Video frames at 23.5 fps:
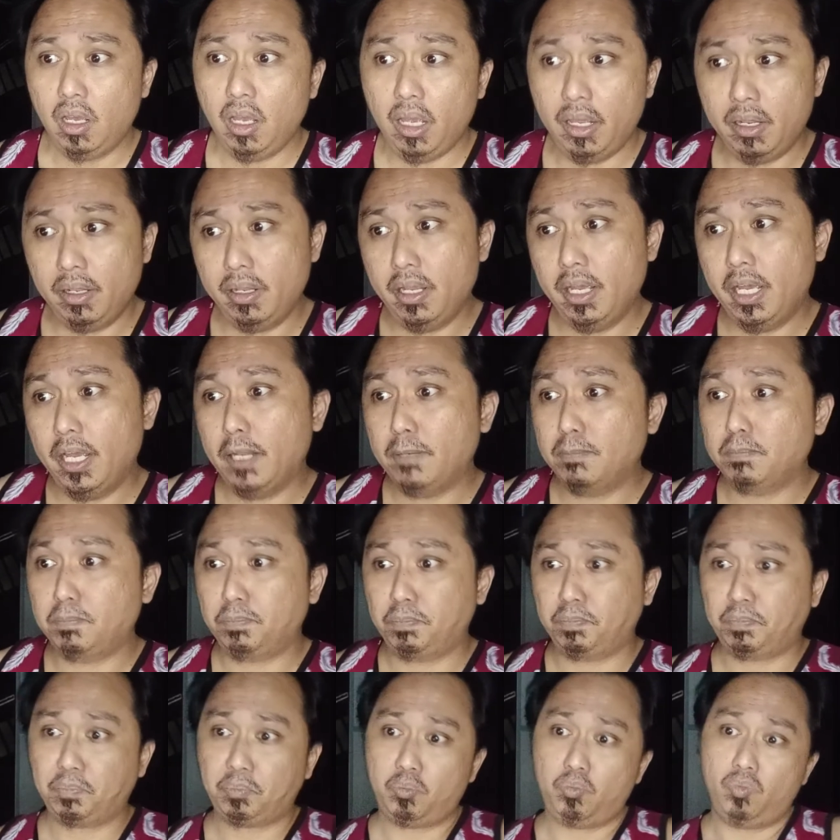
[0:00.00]
and
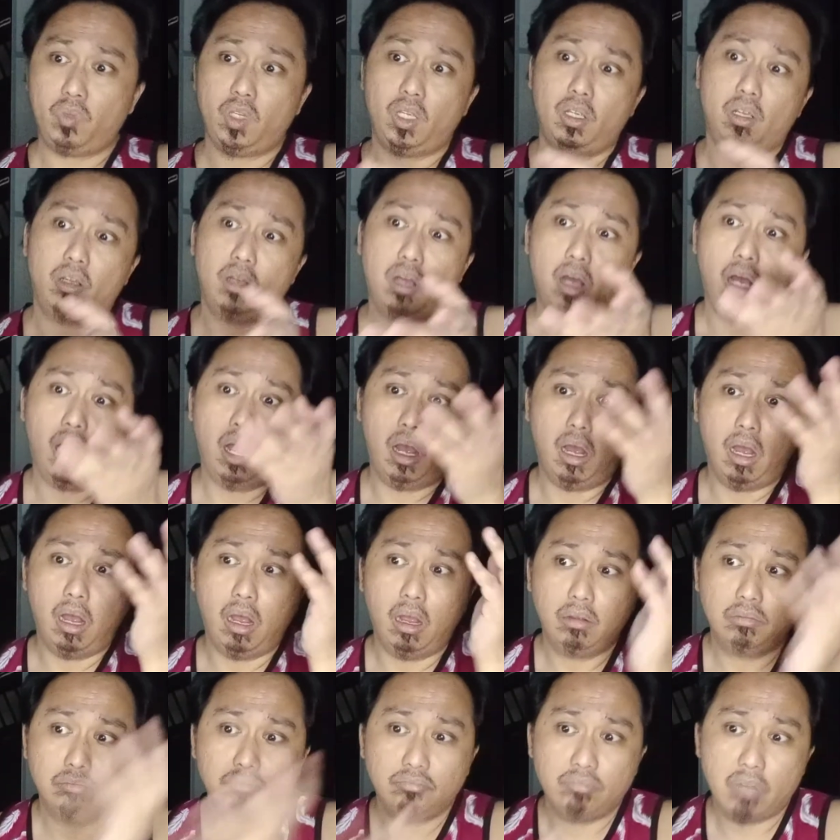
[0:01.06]
then
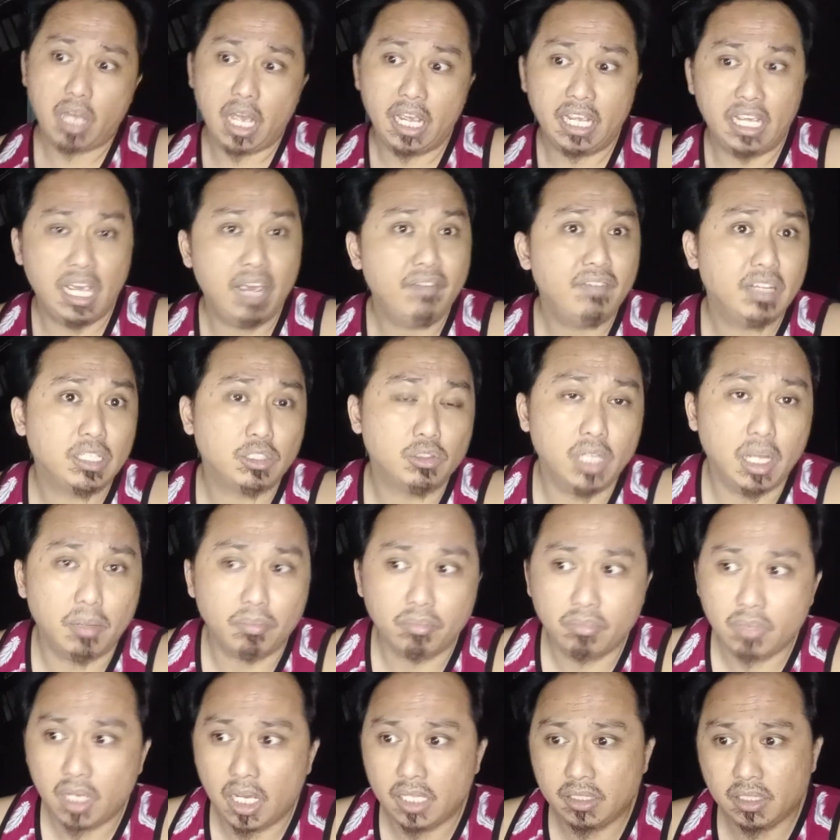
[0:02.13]
I gave it to them.